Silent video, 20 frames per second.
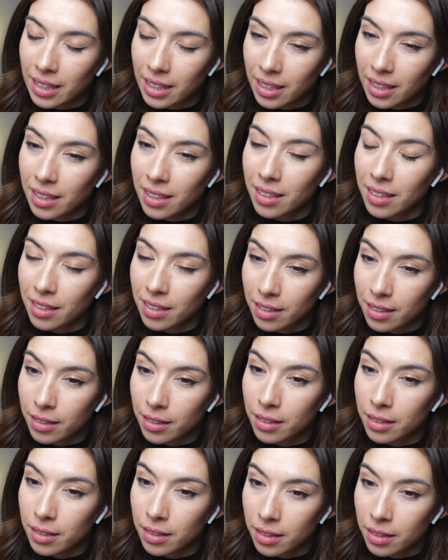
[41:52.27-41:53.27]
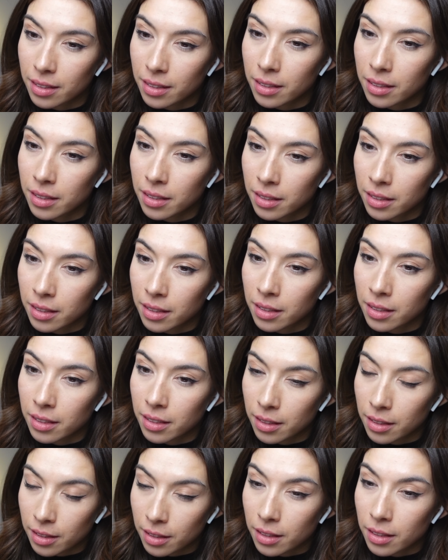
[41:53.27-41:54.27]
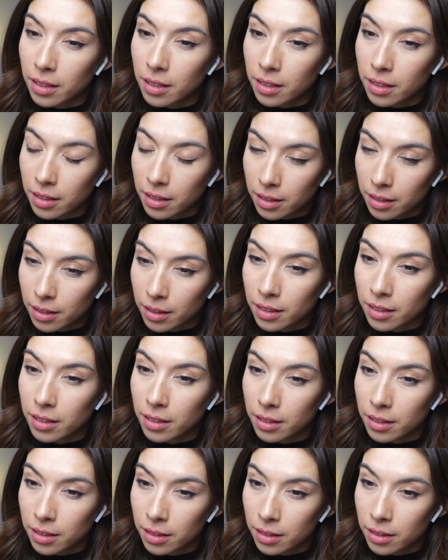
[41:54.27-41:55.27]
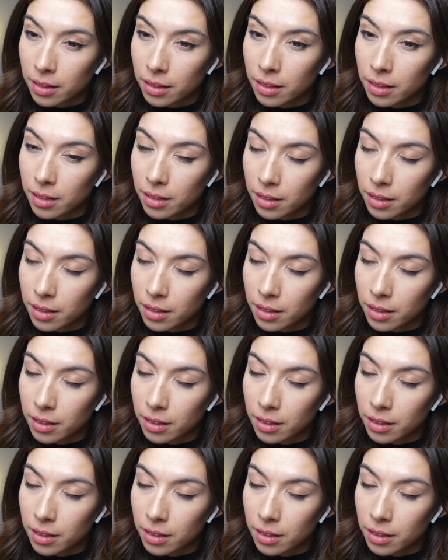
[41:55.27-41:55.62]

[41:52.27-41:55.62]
[no speech]